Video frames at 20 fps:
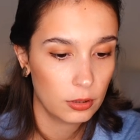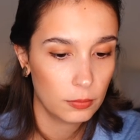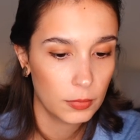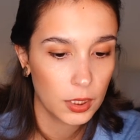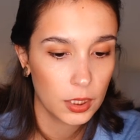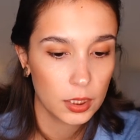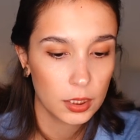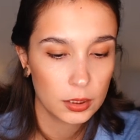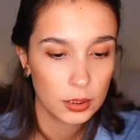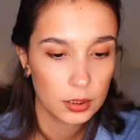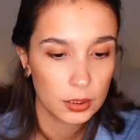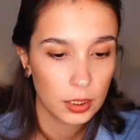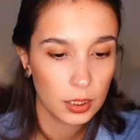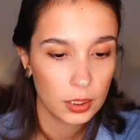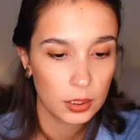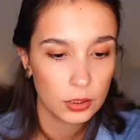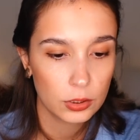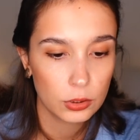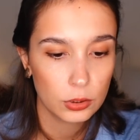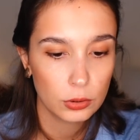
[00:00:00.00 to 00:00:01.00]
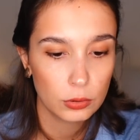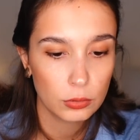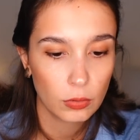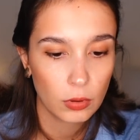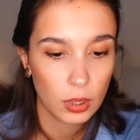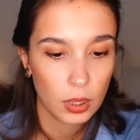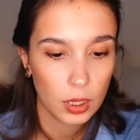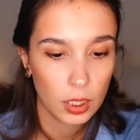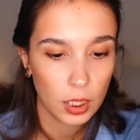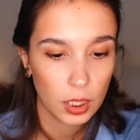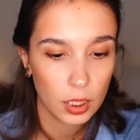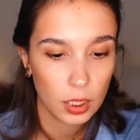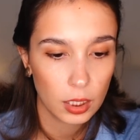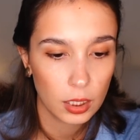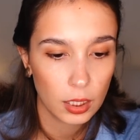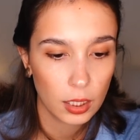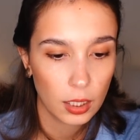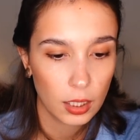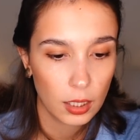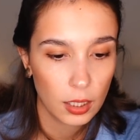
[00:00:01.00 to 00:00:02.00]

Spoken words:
because I do think